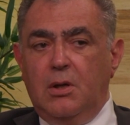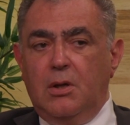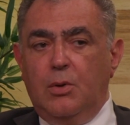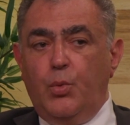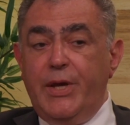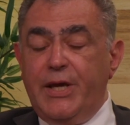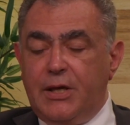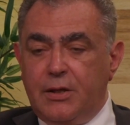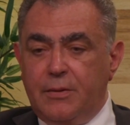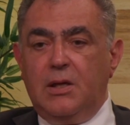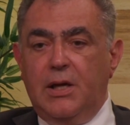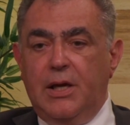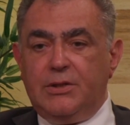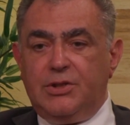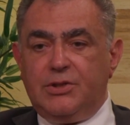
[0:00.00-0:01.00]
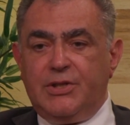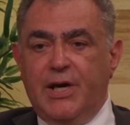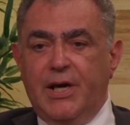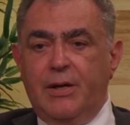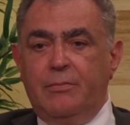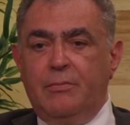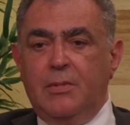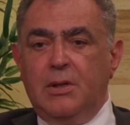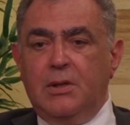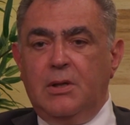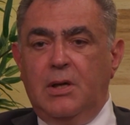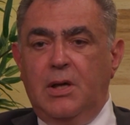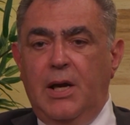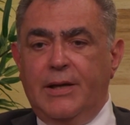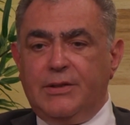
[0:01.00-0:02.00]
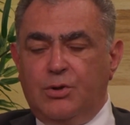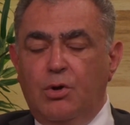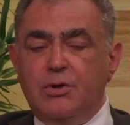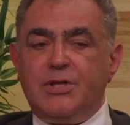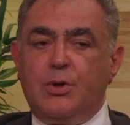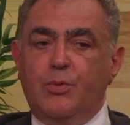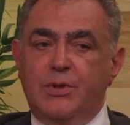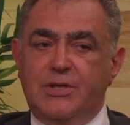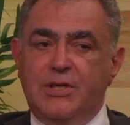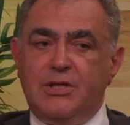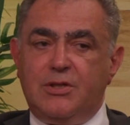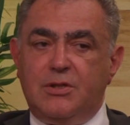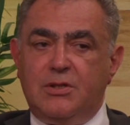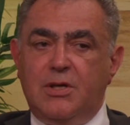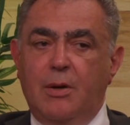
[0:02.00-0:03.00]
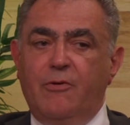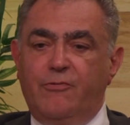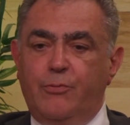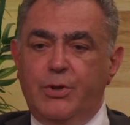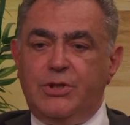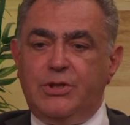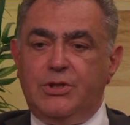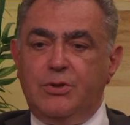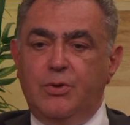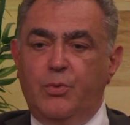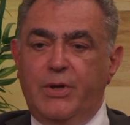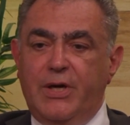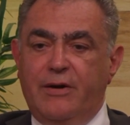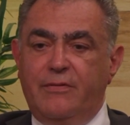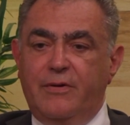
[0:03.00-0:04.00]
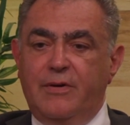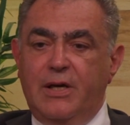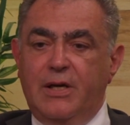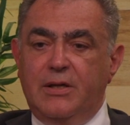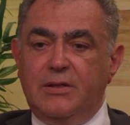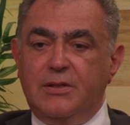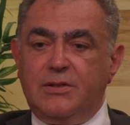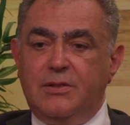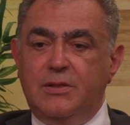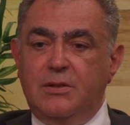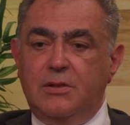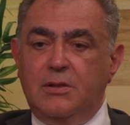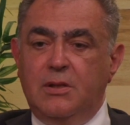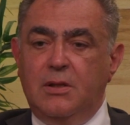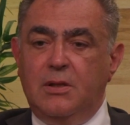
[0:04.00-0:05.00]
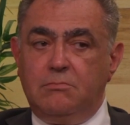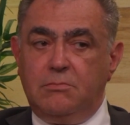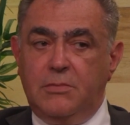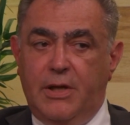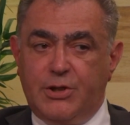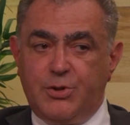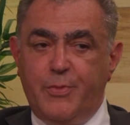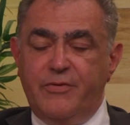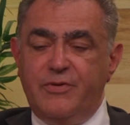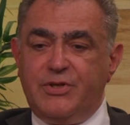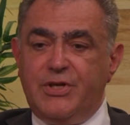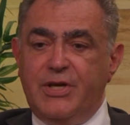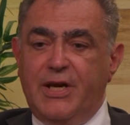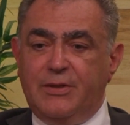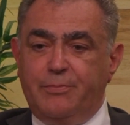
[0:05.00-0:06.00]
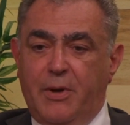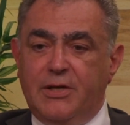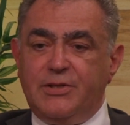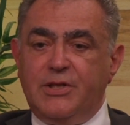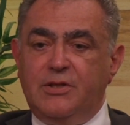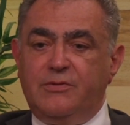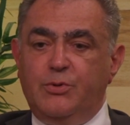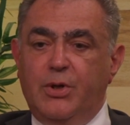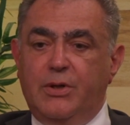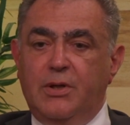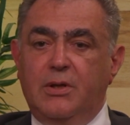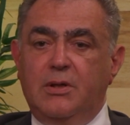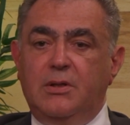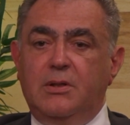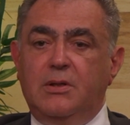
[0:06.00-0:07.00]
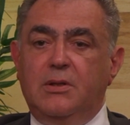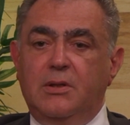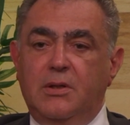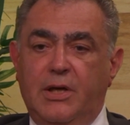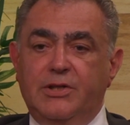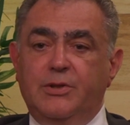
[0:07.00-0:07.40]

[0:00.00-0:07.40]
weak at the time, had consequences, some of which we are still experiencing and passing through at the